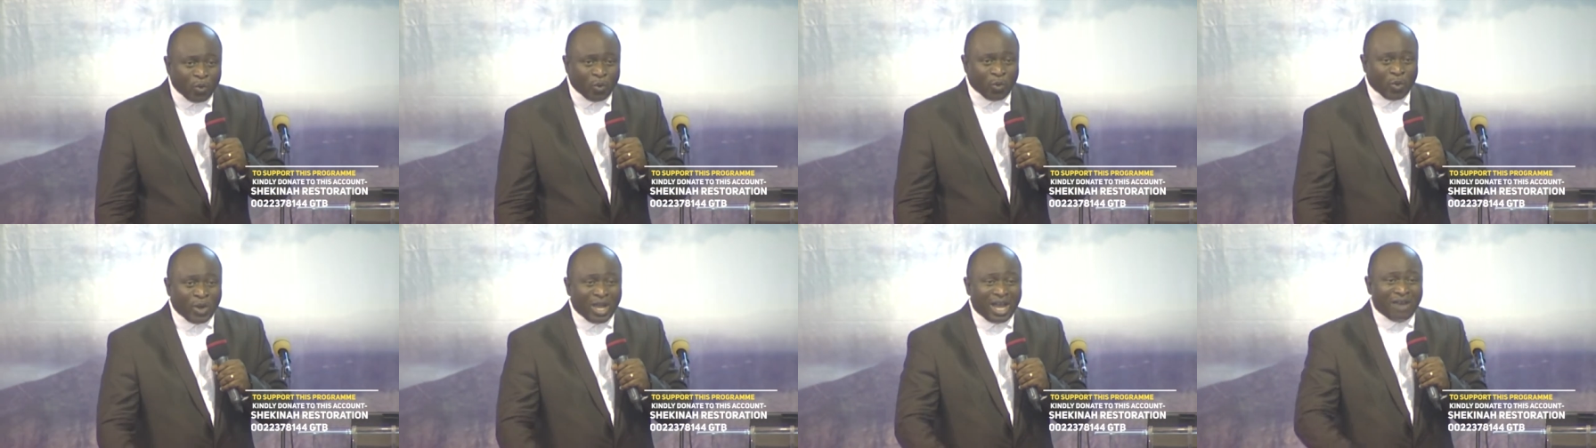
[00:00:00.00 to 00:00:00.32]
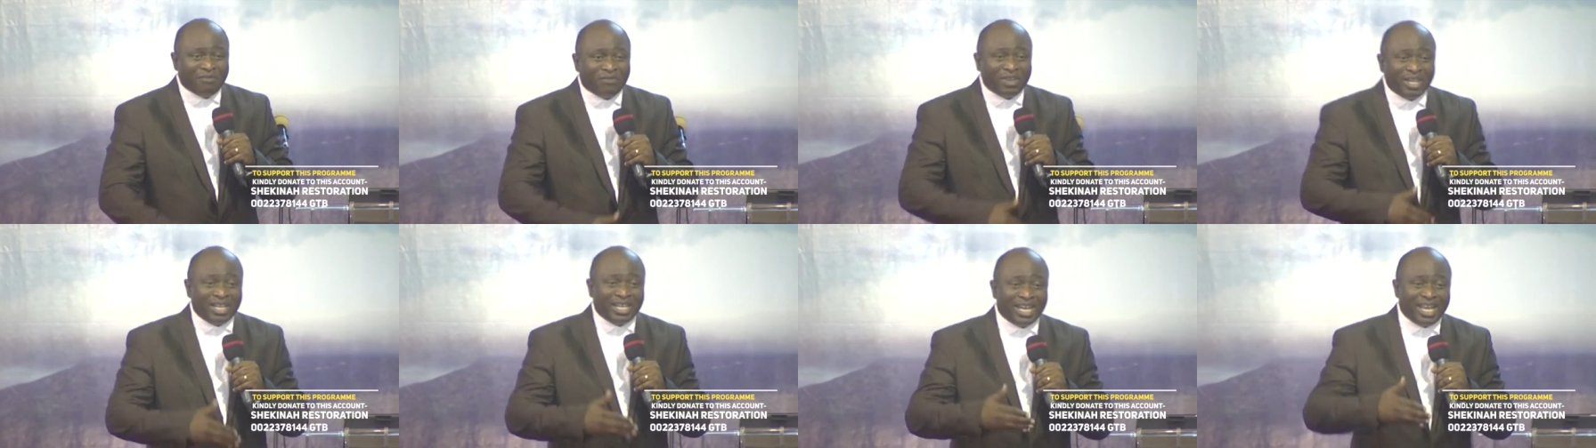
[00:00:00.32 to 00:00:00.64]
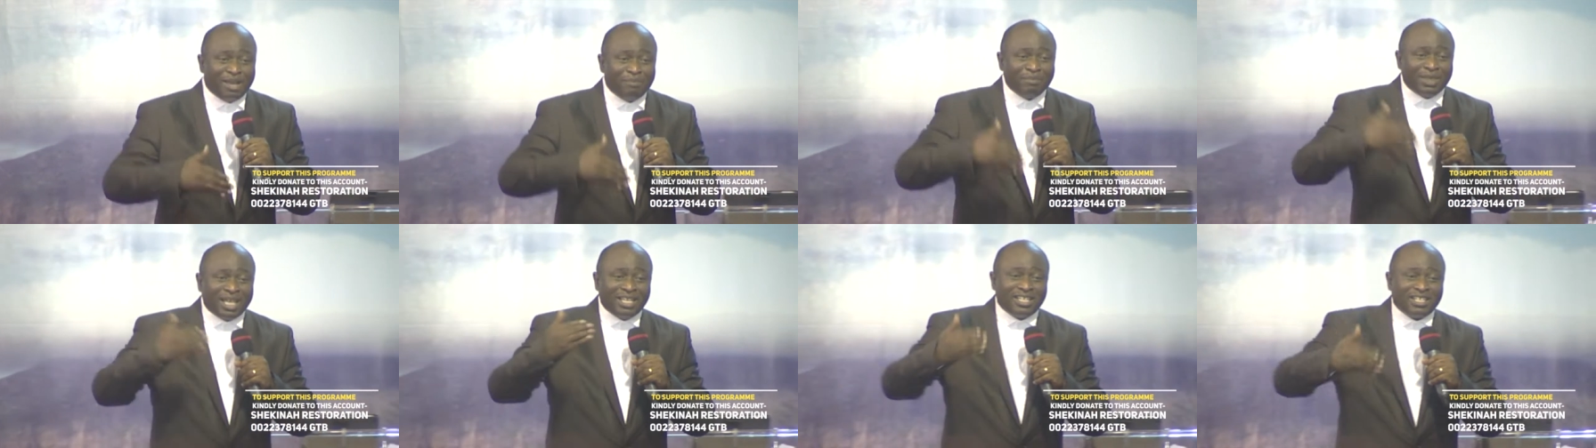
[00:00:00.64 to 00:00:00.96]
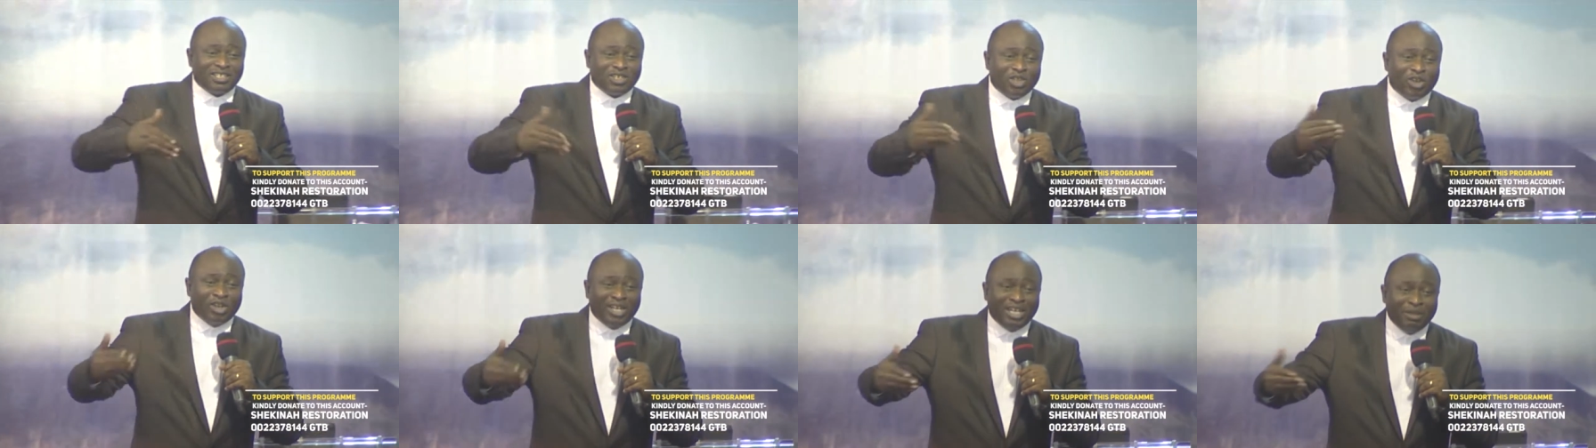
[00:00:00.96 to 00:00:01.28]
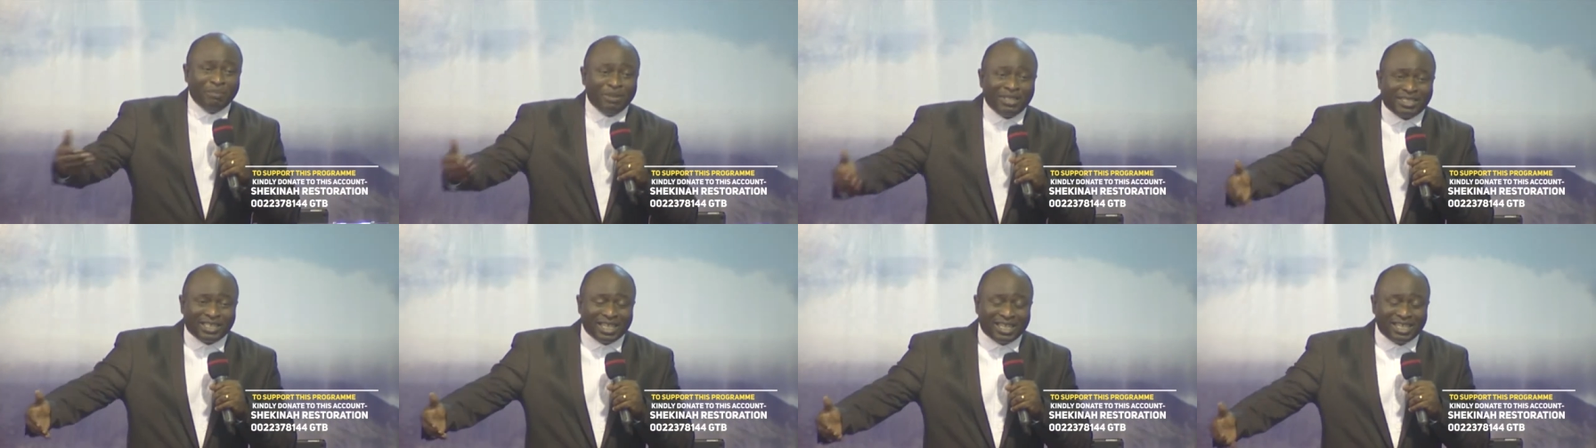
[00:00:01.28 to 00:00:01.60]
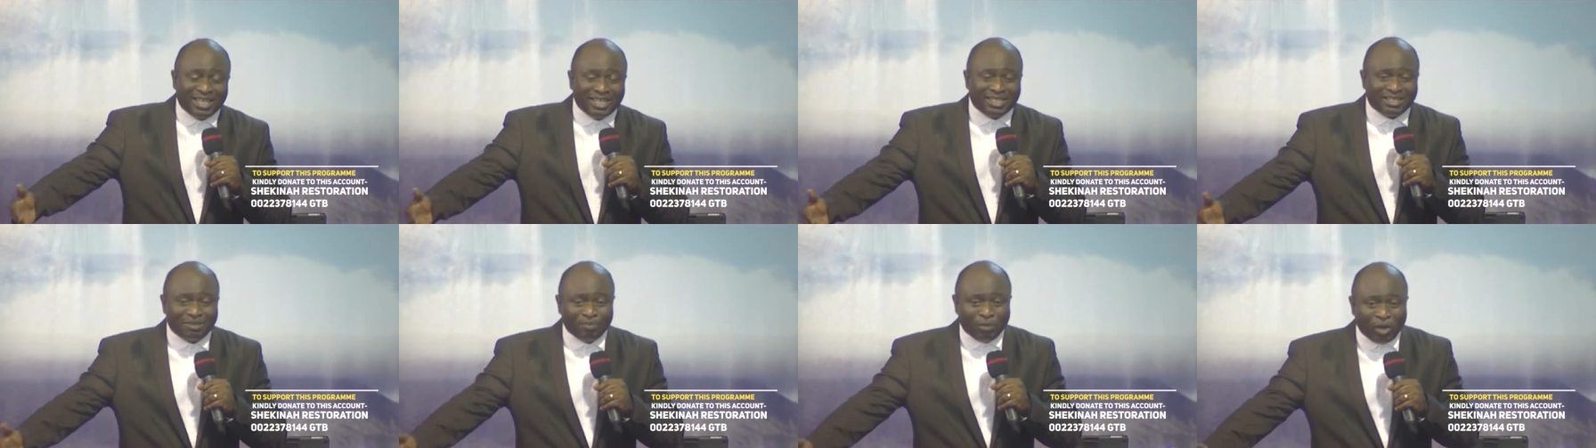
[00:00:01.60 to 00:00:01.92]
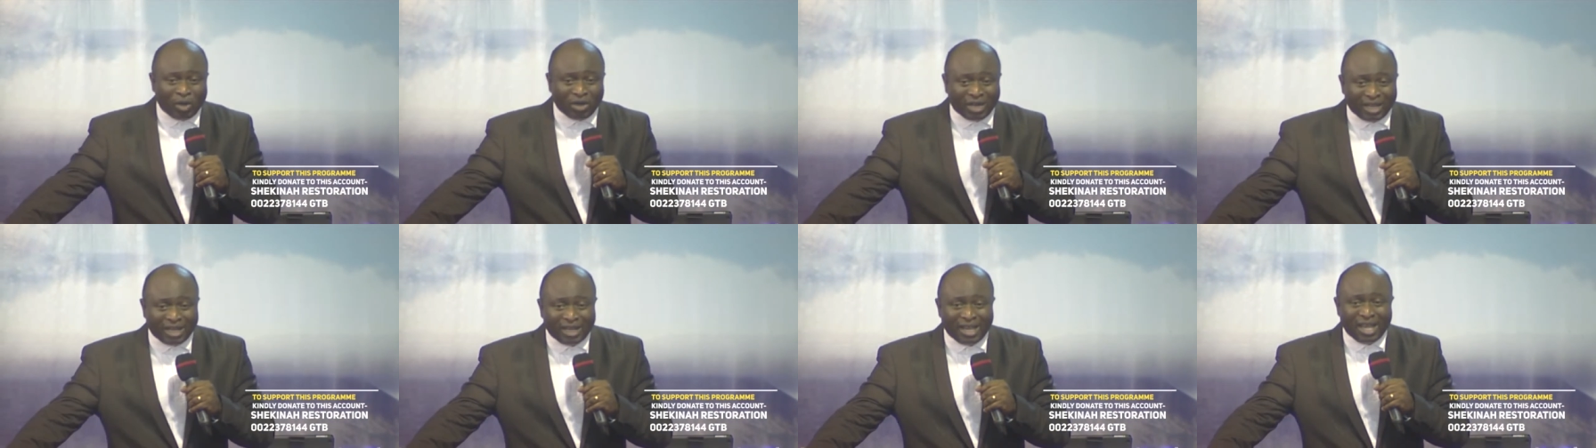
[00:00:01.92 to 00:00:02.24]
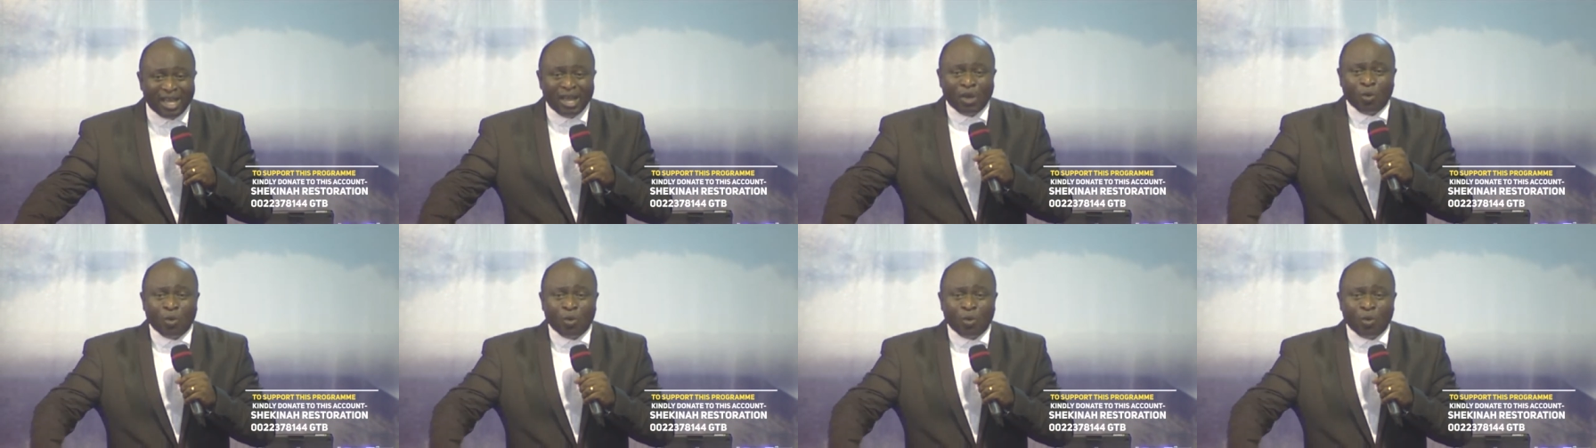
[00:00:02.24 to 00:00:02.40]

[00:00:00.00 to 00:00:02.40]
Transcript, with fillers: We have a name that is not limited this morning.